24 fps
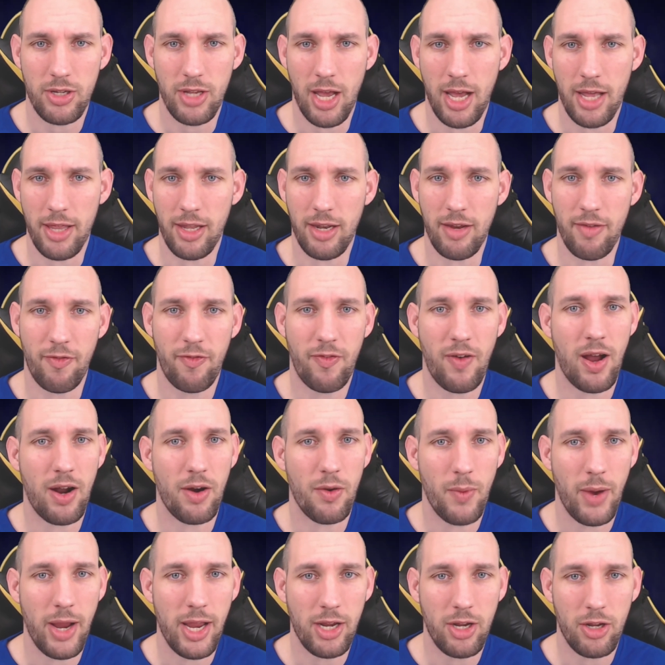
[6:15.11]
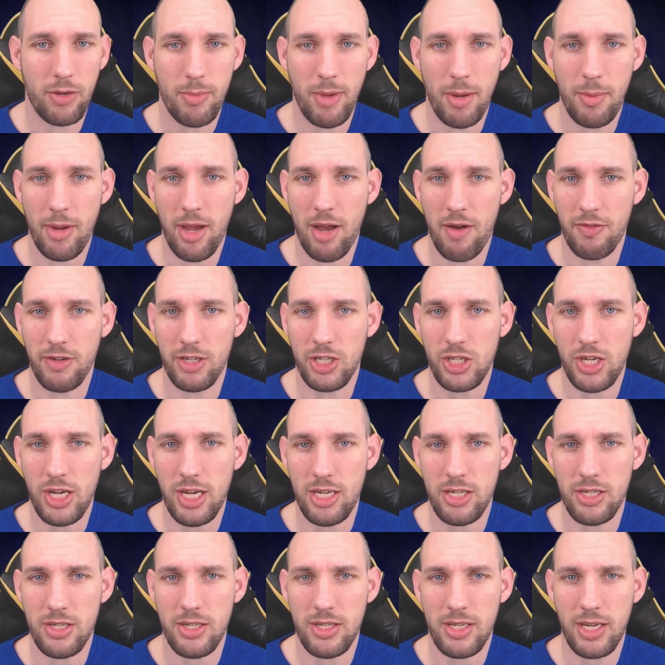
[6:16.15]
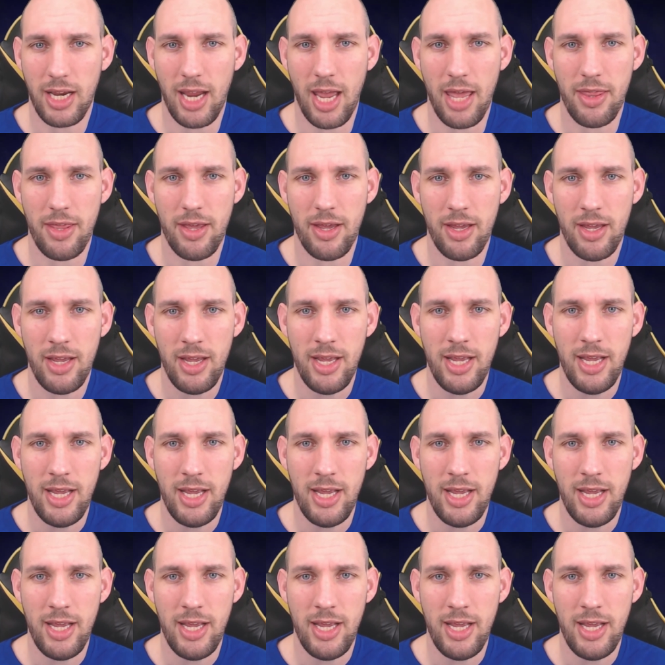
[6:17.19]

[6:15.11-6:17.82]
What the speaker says: that live far away could maybe have a season together.